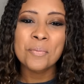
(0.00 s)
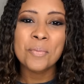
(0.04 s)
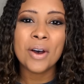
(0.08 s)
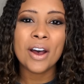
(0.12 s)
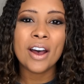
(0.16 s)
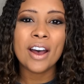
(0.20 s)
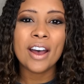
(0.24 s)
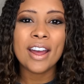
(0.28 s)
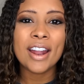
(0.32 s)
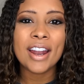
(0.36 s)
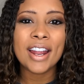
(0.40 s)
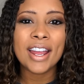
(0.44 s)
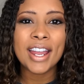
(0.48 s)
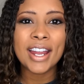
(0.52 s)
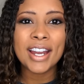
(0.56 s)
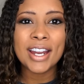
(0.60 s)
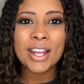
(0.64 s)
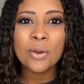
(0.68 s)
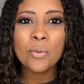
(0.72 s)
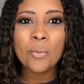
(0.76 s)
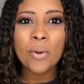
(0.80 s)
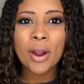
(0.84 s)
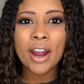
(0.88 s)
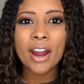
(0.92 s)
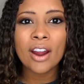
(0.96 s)
but
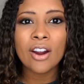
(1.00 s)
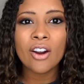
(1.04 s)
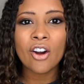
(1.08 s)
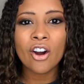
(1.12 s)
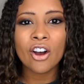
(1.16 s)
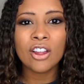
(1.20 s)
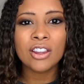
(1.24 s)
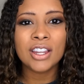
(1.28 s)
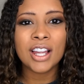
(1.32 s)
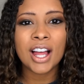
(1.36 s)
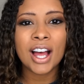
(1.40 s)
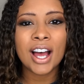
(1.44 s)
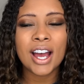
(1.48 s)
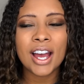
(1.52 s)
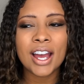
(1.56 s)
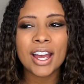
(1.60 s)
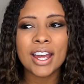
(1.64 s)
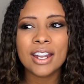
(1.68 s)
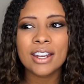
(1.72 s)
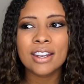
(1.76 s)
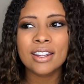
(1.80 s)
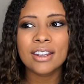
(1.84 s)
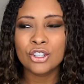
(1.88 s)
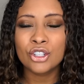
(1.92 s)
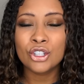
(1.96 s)
anywhere
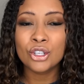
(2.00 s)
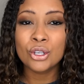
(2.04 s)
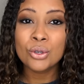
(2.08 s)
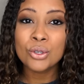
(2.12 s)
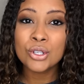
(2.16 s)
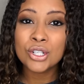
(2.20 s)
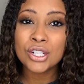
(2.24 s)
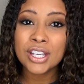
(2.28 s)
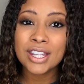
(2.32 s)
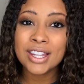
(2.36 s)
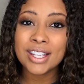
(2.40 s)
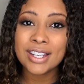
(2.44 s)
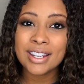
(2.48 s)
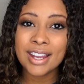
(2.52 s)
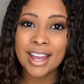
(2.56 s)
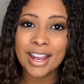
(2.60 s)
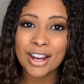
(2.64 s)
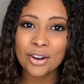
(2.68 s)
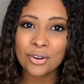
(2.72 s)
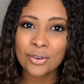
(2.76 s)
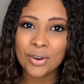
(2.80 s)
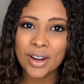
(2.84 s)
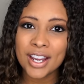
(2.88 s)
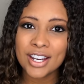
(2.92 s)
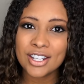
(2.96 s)
online, usually the
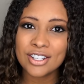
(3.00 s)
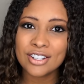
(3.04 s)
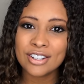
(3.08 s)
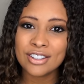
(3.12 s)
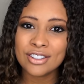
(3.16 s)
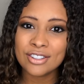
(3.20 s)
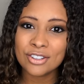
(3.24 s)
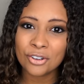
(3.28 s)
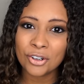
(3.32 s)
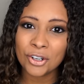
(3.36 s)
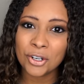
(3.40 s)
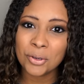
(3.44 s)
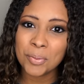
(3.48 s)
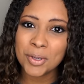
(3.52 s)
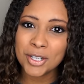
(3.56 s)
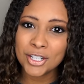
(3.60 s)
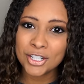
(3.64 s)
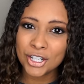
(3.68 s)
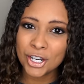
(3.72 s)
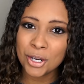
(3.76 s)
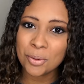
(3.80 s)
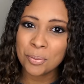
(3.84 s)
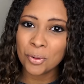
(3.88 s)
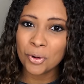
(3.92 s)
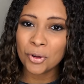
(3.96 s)
decorations are gonna be
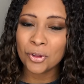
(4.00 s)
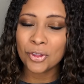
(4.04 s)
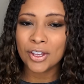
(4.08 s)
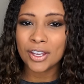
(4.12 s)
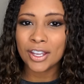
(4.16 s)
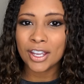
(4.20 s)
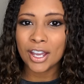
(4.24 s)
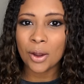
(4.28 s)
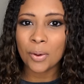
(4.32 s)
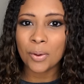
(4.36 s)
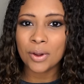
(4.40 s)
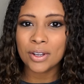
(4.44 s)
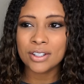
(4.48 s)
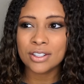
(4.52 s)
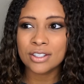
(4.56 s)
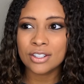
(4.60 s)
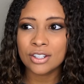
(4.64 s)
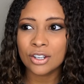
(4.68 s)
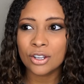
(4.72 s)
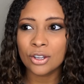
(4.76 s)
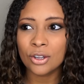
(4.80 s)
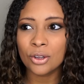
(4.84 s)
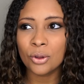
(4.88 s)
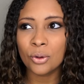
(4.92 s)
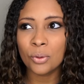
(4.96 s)
cheaper than going
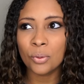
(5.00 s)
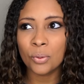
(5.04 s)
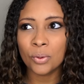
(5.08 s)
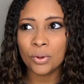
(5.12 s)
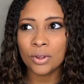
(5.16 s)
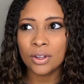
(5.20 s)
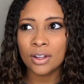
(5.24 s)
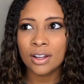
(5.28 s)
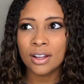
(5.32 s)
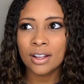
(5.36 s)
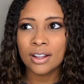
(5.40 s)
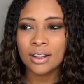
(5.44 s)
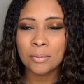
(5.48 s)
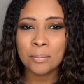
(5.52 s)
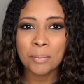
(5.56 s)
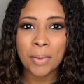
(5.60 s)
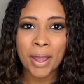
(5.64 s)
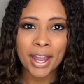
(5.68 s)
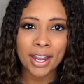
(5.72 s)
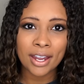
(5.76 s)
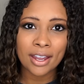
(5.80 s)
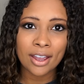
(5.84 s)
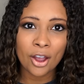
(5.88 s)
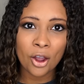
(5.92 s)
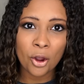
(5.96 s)
to
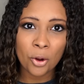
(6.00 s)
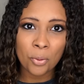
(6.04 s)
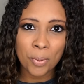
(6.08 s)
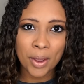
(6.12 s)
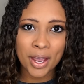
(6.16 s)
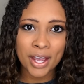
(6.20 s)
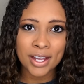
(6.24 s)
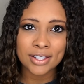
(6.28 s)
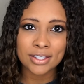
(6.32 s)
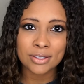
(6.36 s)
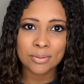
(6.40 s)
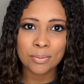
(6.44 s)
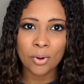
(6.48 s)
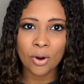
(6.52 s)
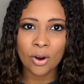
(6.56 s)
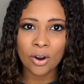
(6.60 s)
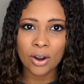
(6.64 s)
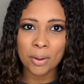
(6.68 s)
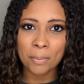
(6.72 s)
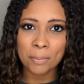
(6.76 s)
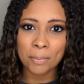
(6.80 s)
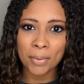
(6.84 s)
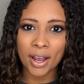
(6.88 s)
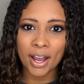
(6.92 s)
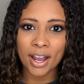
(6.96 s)
Petco,
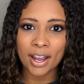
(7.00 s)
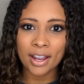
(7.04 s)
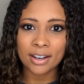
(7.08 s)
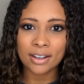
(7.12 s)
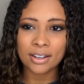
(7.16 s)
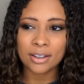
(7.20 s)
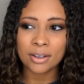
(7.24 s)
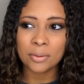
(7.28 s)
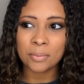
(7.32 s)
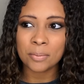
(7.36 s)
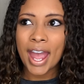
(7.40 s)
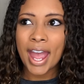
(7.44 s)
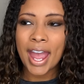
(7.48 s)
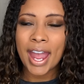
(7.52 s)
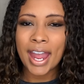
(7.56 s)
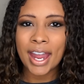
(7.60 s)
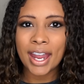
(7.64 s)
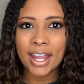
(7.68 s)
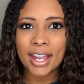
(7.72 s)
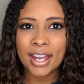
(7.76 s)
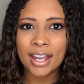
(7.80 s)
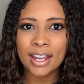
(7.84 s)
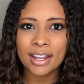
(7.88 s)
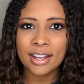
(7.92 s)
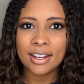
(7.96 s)
PetSmart, and buying them.
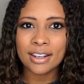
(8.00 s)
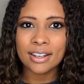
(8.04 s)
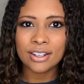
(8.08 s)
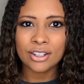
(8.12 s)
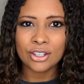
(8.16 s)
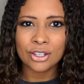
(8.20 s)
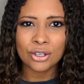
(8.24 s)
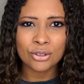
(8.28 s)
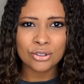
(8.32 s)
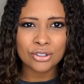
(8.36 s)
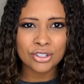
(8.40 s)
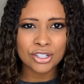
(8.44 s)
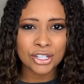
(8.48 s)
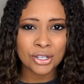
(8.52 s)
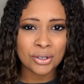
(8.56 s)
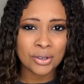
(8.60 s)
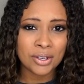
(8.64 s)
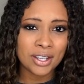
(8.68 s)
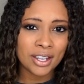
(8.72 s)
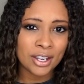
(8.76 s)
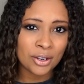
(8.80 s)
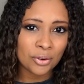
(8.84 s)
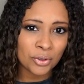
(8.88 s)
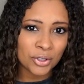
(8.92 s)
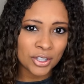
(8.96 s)
And usually you
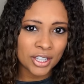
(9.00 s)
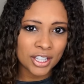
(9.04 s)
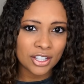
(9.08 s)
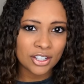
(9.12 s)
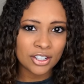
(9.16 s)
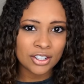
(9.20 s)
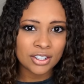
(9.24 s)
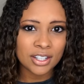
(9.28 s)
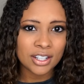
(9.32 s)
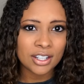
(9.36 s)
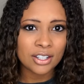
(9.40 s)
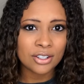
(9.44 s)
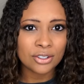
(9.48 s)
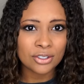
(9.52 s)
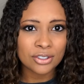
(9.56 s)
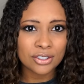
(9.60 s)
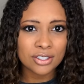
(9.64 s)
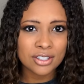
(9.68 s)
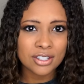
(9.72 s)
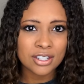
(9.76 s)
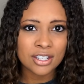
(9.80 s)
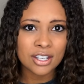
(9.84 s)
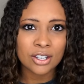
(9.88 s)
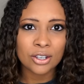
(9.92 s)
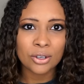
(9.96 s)
can get really good
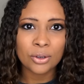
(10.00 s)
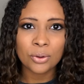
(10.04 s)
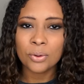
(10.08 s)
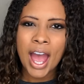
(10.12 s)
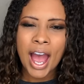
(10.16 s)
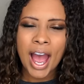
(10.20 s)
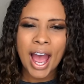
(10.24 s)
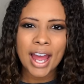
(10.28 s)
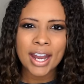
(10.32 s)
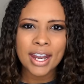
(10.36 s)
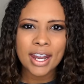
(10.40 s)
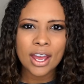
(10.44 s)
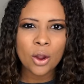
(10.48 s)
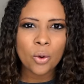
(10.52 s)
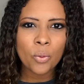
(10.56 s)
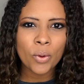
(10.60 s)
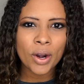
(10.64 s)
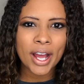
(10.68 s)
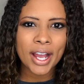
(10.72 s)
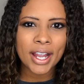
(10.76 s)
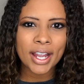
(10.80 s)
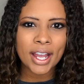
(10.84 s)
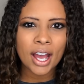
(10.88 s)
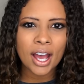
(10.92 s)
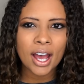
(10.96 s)
deals too. I know when
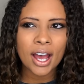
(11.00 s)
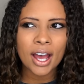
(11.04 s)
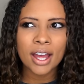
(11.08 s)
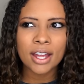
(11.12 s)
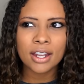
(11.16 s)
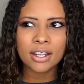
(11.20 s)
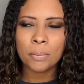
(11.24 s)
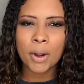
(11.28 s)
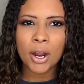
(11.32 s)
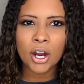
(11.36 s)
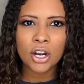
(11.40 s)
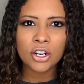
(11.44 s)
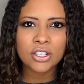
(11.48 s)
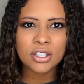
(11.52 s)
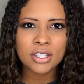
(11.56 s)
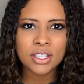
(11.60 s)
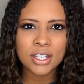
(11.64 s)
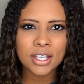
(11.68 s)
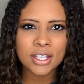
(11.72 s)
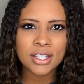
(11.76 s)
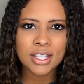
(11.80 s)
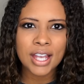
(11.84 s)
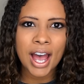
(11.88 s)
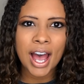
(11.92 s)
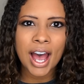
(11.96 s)
I got
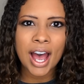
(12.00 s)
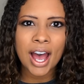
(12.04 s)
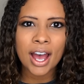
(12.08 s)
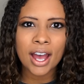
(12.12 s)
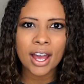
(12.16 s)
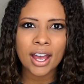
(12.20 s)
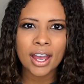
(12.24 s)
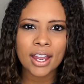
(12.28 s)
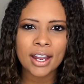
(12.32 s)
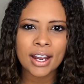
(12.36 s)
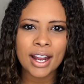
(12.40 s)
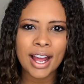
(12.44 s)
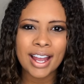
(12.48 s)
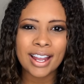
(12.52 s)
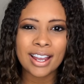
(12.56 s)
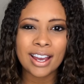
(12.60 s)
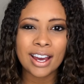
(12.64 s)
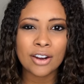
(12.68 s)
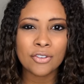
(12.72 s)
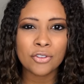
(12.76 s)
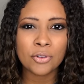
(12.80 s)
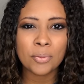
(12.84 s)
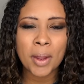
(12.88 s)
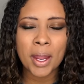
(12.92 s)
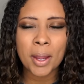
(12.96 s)
Percy's hide, I
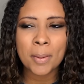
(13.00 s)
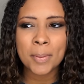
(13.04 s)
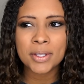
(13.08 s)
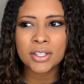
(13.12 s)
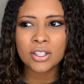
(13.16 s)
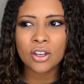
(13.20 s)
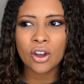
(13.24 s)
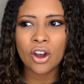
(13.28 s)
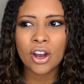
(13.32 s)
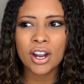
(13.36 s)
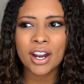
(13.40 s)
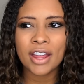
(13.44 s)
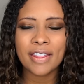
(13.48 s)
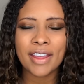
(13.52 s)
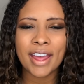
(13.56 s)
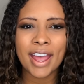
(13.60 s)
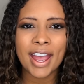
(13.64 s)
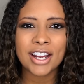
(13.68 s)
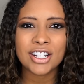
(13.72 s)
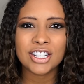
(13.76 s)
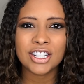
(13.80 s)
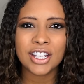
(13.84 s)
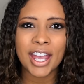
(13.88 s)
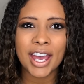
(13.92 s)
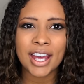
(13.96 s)
got it from Amazon and they
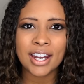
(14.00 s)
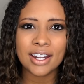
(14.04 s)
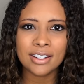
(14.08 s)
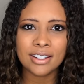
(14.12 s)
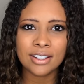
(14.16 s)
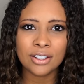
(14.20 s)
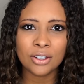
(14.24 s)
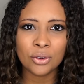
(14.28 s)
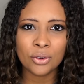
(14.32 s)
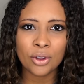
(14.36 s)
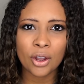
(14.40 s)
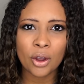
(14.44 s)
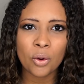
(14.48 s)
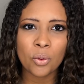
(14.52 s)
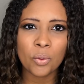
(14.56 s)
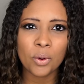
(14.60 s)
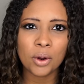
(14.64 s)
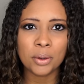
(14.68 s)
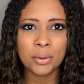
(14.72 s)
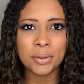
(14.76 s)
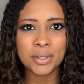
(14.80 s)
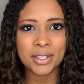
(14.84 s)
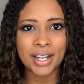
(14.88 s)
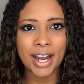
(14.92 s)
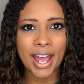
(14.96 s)
actually had a deal going
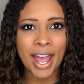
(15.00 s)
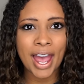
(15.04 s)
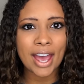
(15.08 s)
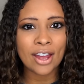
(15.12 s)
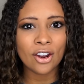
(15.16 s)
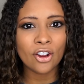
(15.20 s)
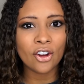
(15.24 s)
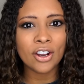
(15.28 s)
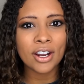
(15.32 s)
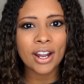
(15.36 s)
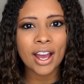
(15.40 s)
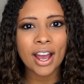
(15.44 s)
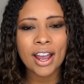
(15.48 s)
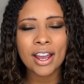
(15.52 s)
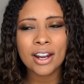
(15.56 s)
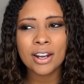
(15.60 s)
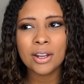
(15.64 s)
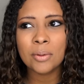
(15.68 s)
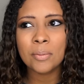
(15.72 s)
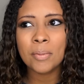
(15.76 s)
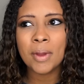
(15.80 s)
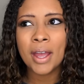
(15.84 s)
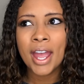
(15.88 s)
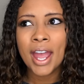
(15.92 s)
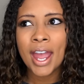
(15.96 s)
where it was an add-on
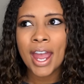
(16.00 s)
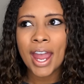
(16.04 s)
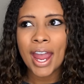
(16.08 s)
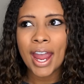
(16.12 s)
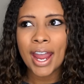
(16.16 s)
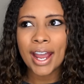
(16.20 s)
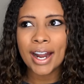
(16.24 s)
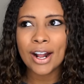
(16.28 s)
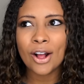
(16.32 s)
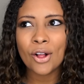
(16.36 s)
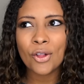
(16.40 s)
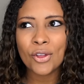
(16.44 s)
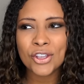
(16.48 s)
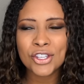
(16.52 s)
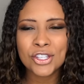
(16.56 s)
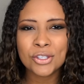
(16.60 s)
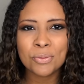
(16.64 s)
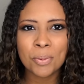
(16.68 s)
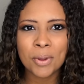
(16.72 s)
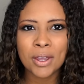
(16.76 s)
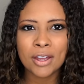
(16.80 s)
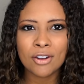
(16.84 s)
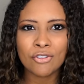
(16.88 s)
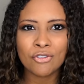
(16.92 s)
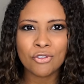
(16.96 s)
item and I only
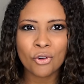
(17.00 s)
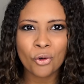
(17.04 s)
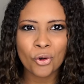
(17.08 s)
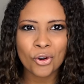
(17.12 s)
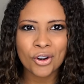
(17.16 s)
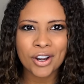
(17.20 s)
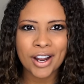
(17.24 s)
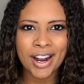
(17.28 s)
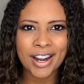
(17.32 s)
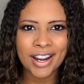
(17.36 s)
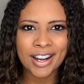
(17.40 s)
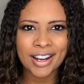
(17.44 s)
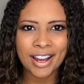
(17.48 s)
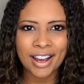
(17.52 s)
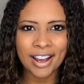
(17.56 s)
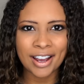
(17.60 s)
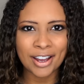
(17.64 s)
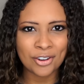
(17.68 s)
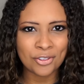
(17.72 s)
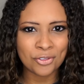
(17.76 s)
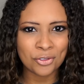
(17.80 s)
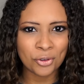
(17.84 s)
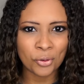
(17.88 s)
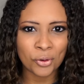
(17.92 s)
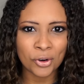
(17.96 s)
spent
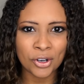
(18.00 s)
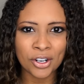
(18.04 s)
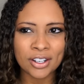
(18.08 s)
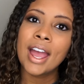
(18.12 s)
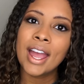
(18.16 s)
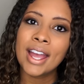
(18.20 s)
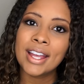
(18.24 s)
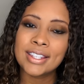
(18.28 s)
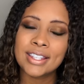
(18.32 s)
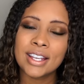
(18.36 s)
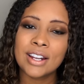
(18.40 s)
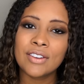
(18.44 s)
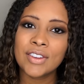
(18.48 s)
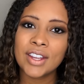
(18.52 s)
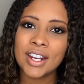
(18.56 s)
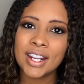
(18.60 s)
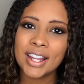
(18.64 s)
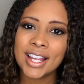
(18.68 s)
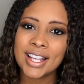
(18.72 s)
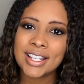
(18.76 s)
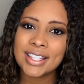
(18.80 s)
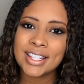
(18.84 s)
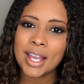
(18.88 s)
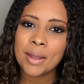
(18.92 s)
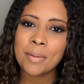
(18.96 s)
$4.99 for it. Instead of getting
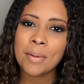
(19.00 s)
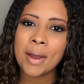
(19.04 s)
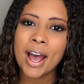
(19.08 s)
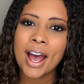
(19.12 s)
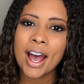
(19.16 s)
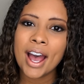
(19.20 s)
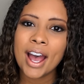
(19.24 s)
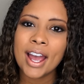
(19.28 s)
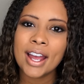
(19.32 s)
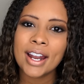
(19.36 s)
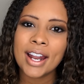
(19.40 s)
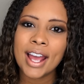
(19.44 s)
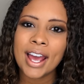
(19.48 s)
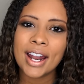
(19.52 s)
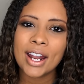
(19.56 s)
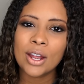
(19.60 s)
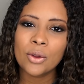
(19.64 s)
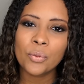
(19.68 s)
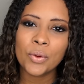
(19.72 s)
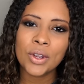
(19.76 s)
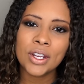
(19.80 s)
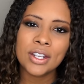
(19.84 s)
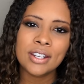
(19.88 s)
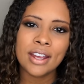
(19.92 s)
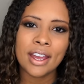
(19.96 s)
that same hide at
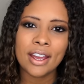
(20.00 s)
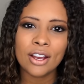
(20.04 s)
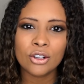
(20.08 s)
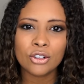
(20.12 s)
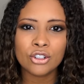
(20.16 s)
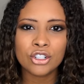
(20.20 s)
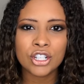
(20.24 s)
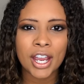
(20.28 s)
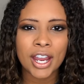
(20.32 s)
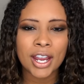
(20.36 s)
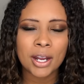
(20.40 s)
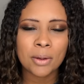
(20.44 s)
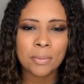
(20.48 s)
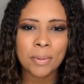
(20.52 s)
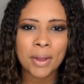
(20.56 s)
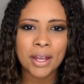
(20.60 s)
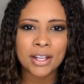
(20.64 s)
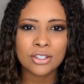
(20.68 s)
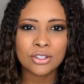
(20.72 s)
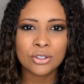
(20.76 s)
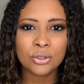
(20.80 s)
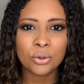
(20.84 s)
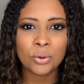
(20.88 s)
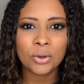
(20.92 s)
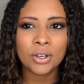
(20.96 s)
a retail chain pet
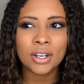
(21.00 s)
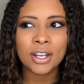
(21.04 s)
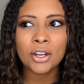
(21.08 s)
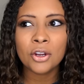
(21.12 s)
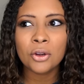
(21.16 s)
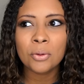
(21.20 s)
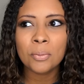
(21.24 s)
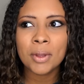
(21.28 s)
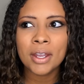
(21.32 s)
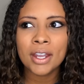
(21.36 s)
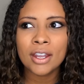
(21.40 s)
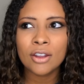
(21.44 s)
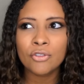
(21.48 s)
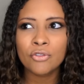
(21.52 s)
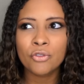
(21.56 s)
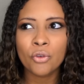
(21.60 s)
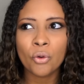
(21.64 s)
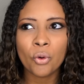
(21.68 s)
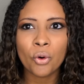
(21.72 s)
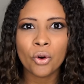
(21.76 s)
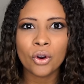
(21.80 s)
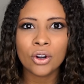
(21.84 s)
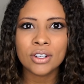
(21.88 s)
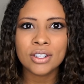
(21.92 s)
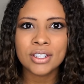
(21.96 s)
store near me
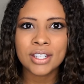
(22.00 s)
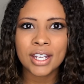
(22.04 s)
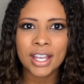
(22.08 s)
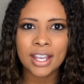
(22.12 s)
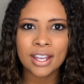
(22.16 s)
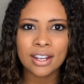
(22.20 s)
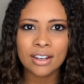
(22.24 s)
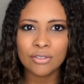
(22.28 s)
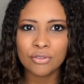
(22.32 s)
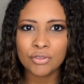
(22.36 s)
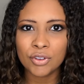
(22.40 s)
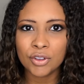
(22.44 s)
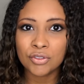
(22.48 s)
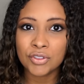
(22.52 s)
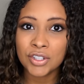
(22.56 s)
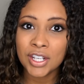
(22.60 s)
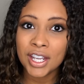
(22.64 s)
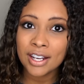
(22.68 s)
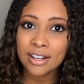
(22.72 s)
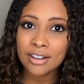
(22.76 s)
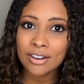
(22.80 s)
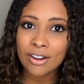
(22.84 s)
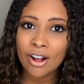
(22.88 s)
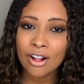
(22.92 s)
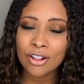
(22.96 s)
for $10,
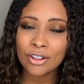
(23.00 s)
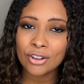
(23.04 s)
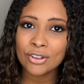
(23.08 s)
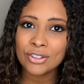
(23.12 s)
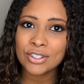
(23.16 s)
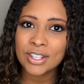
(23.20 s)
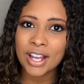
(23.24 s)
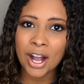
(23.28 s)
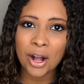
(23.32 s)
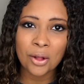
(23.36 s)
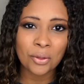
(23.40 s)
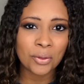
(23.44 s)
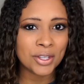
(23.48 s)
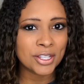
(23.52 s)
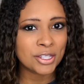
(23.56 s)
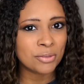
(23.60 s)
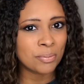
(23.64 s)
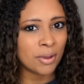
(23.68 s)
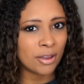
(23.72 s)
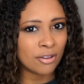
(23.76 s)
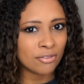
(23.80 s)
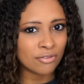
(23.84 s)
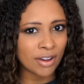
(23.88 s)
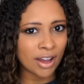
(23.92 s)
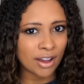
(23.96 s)
$15, I only
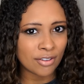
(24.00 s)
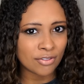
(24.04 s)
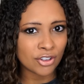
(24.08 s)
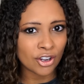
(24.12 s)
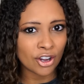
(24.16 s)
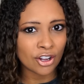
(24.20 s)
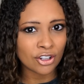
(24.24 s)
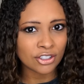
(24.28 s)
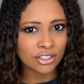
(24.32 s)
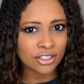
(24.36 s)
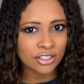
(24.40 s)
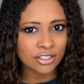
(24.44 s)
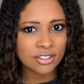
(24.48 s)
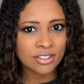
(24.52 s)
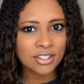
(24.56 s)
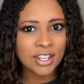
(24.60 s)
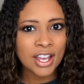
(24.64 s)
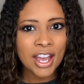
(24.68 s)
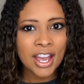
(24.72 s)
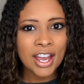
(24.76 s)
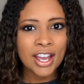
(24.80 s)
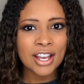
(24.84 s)
spent $5.